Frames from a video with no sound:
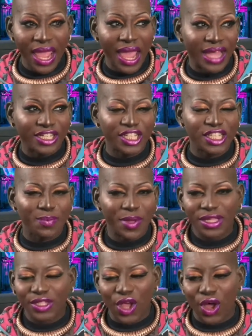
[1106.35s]
It just
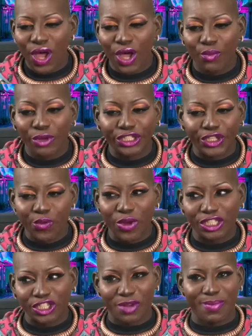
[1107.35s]
depends on what you
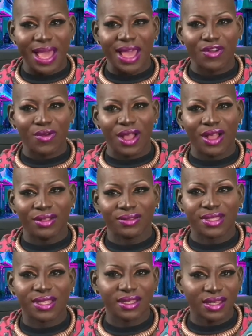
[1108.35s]
want your background
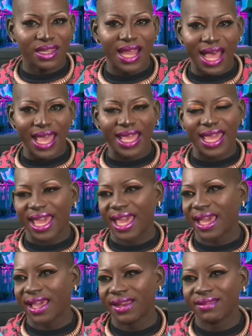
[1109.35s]
to look like and,